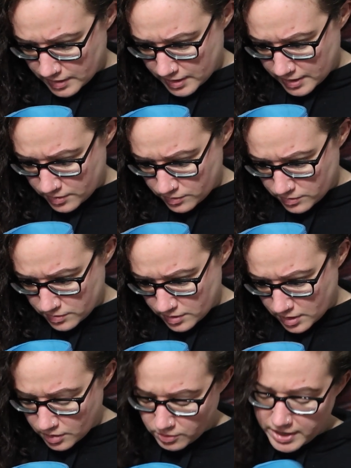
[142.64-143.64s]
don't,
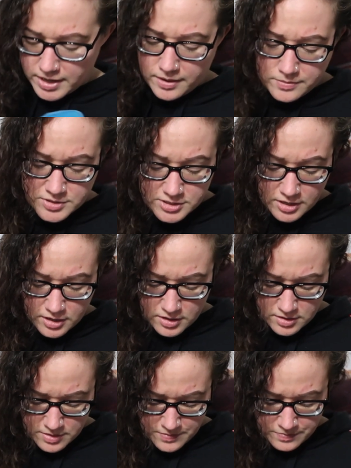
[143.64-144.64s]
oh, right here, duh.
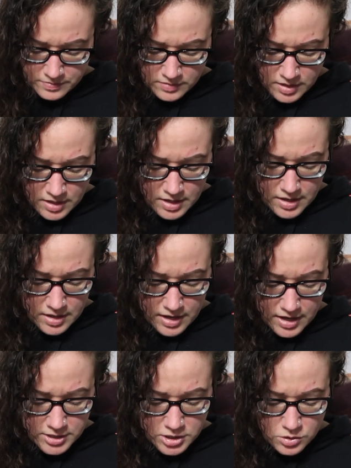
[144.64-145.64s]

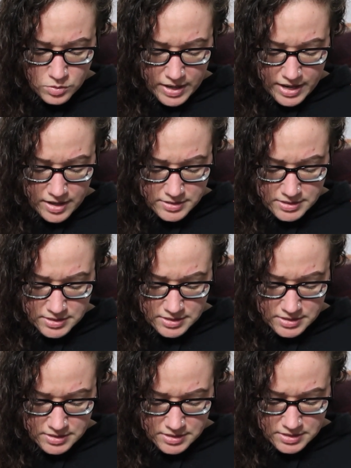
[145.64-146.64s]

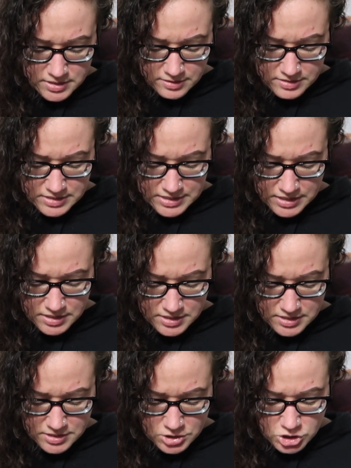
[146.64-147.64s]
US
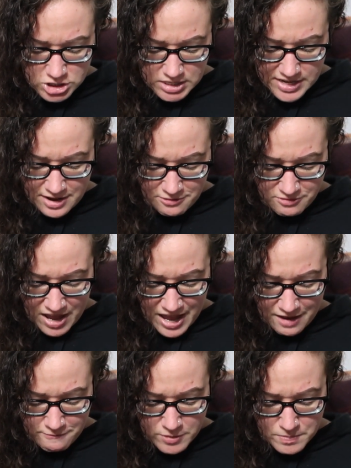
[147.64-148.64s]

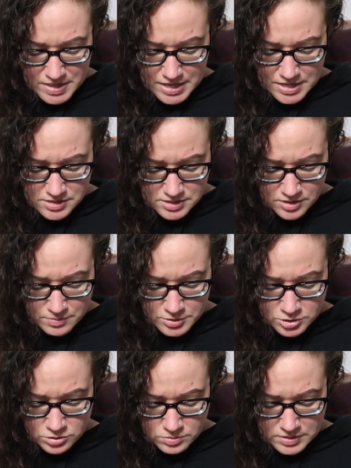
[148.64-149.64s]
6G5B, so I'm
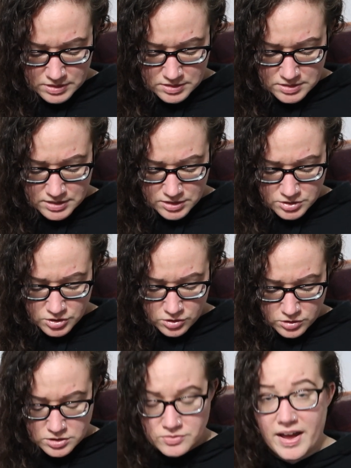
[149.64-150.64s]
assuming 6
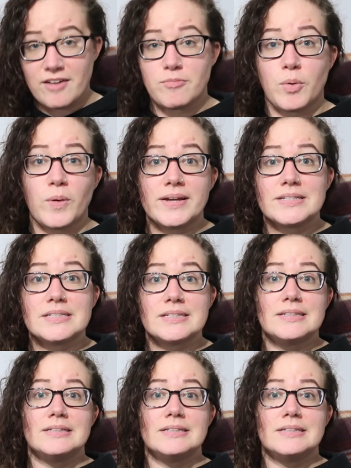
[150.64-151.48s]
girls, 5 boys.